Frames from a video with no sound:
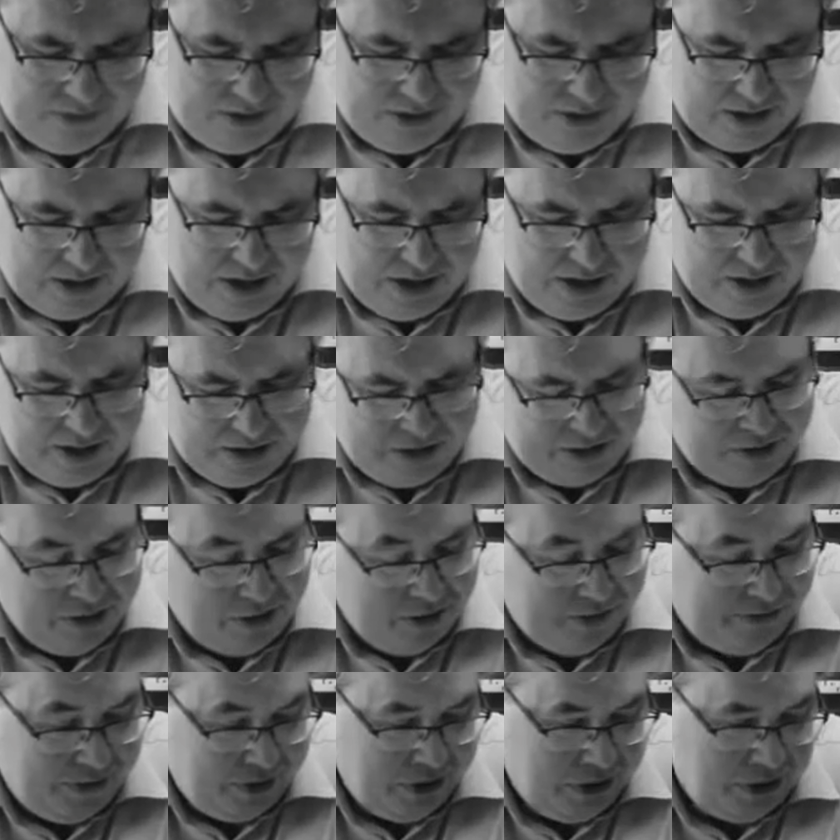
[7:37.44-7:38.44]
There are an
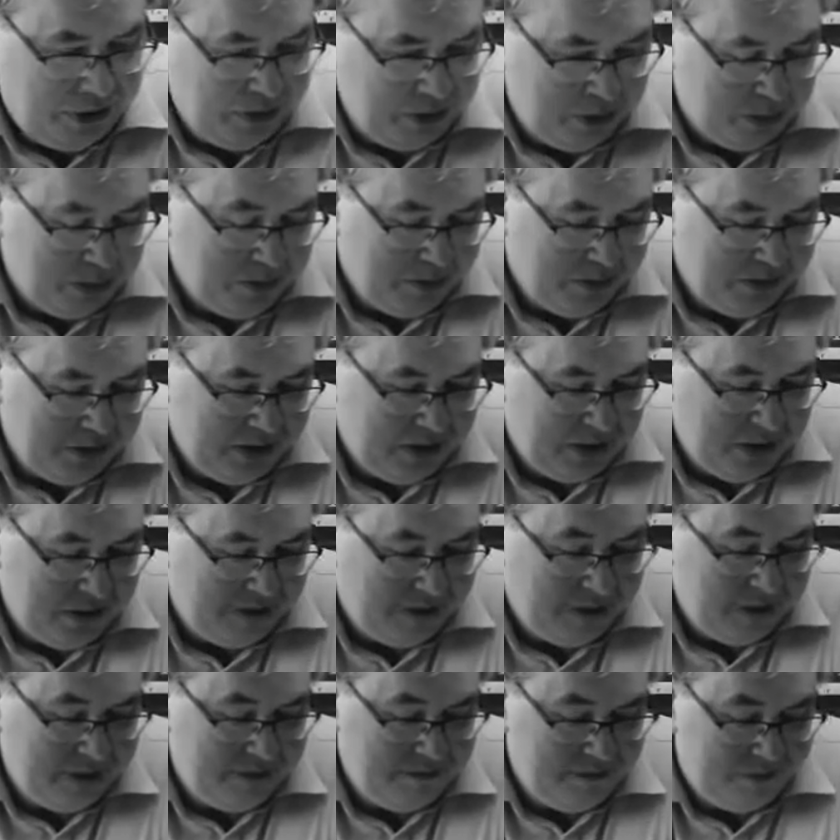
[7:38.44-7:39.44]
awful lot of
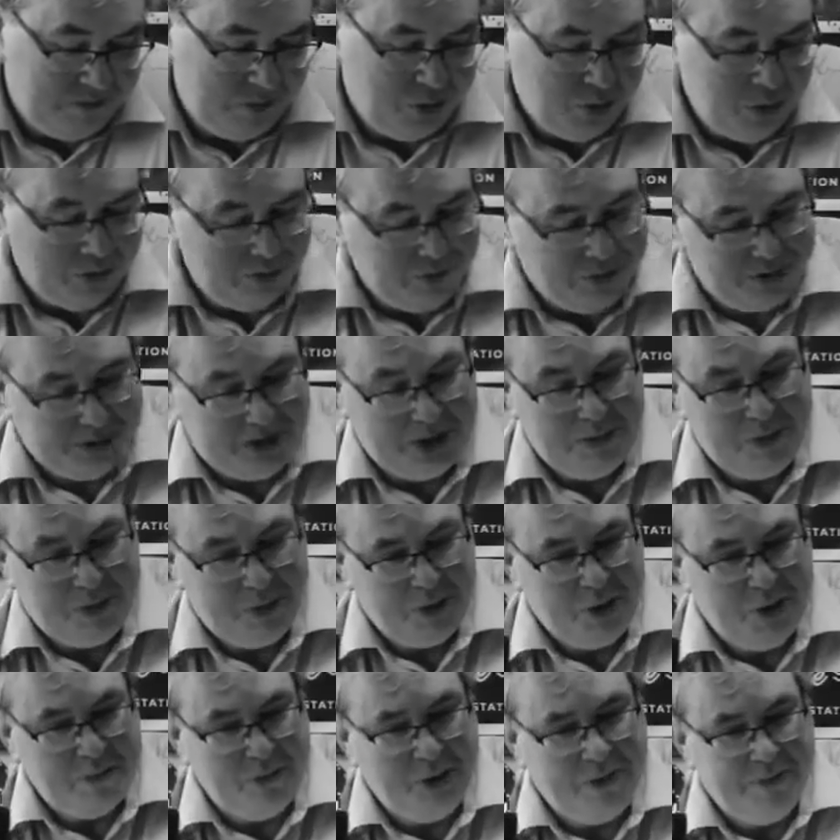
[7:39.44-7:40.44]
subtypes
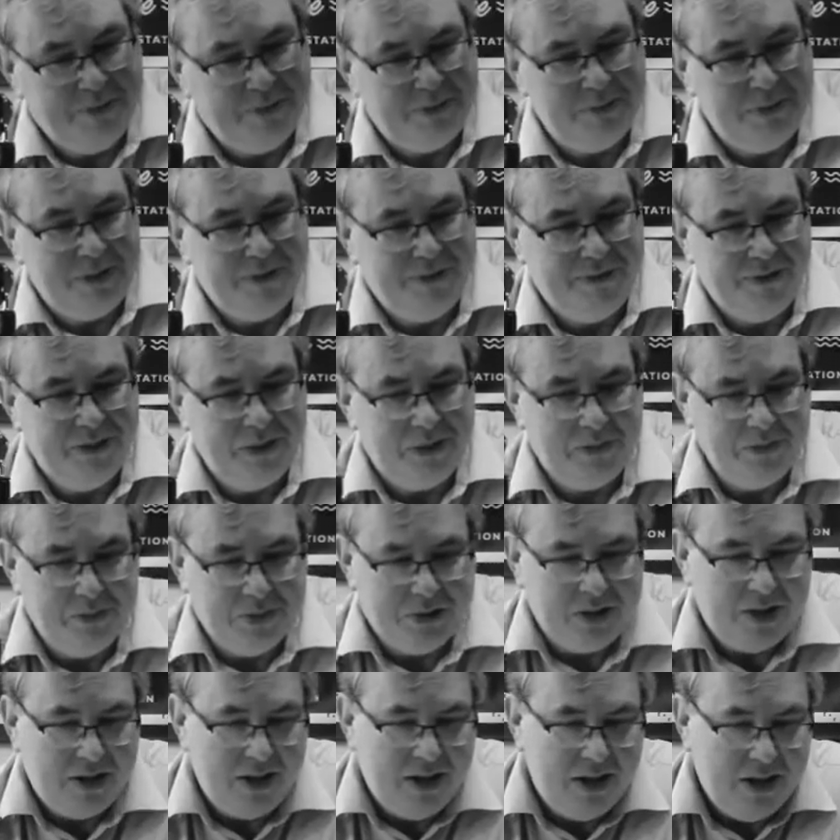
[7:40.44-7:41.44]
come off from the
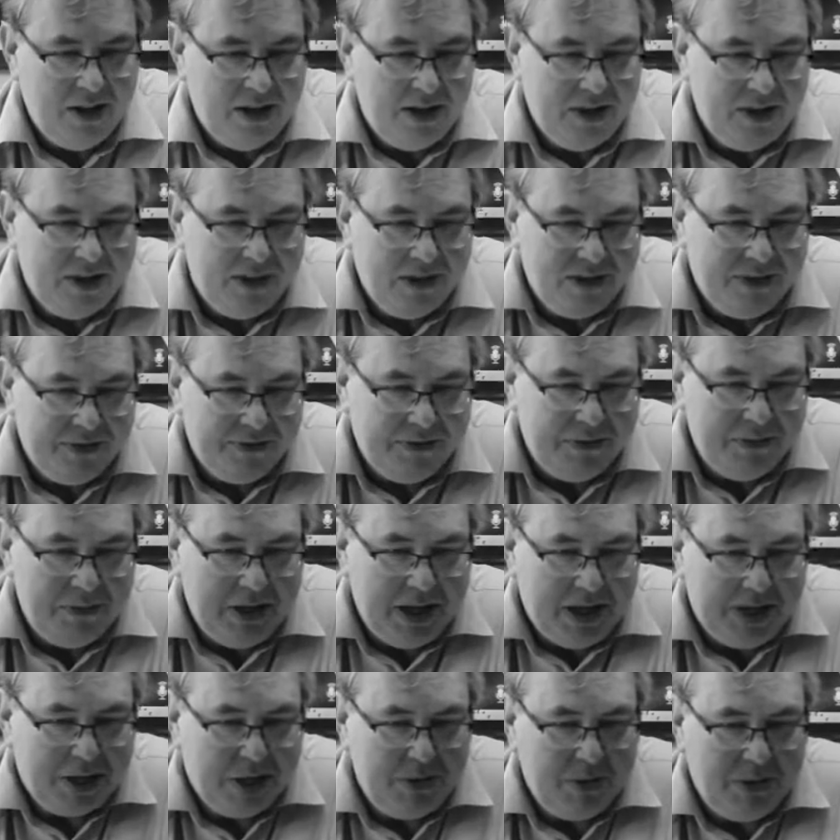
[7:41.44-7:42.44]
films, from the
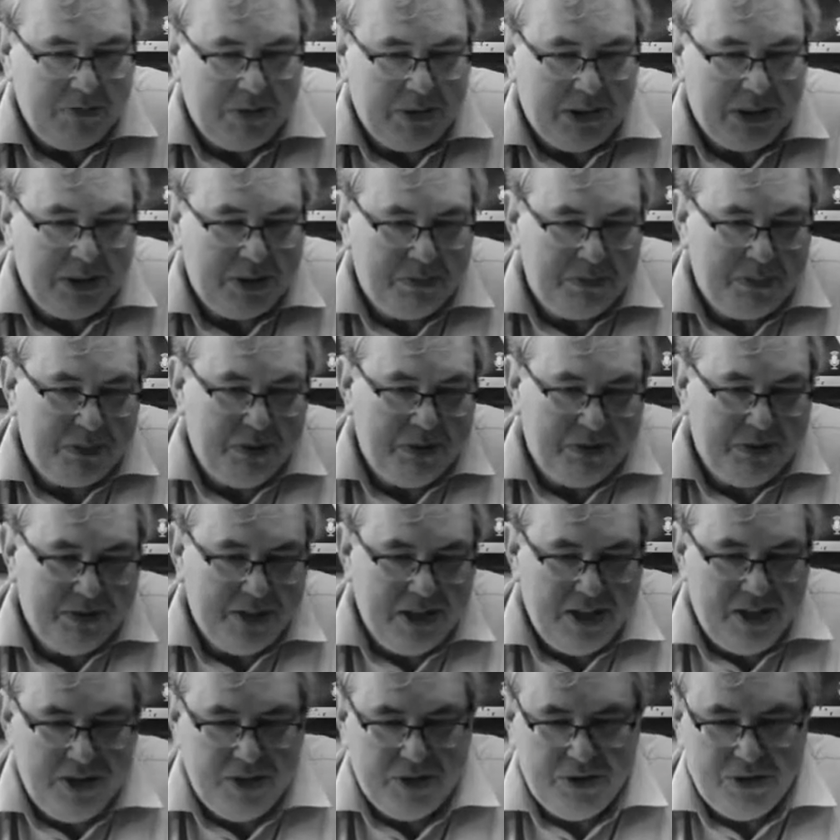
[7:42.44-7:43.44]
actual
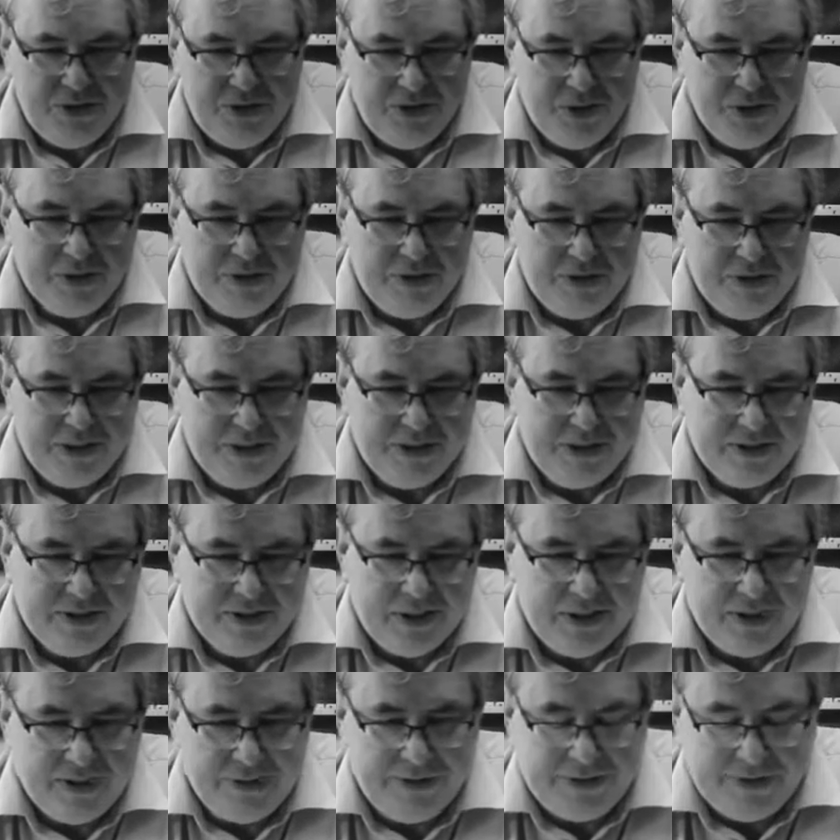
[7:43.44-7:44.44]
blaxploitation genre
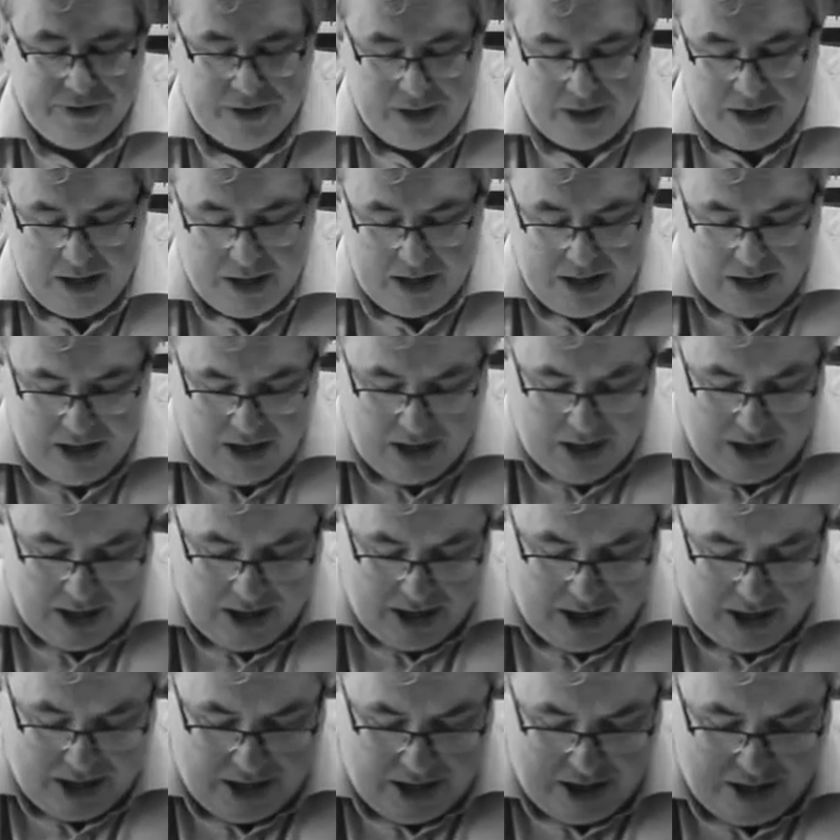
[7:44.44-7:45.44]
itself,
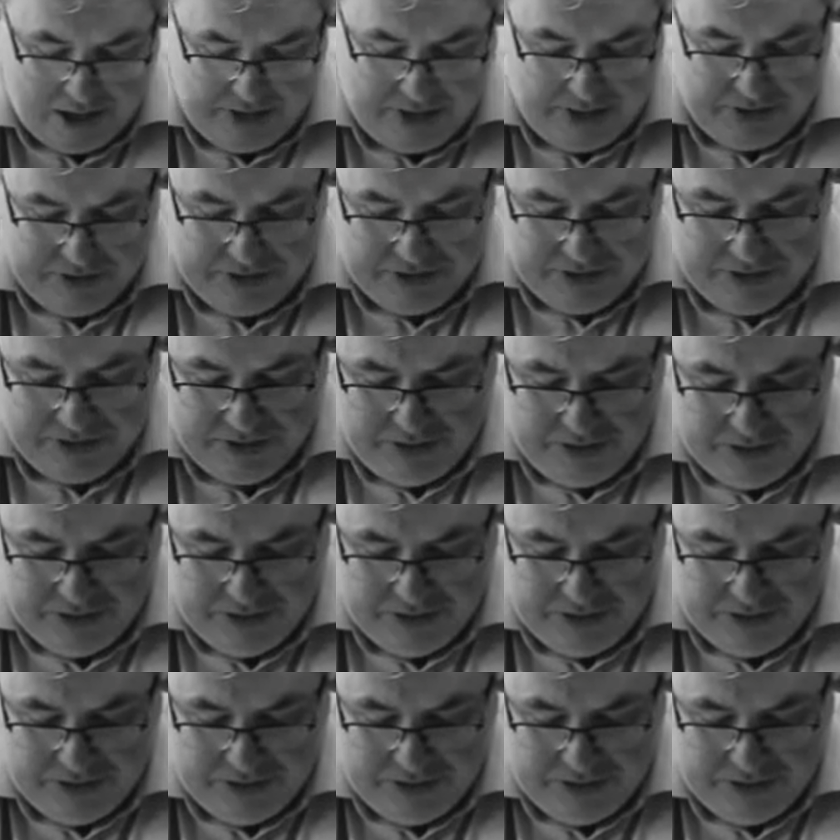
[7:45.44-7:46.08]
and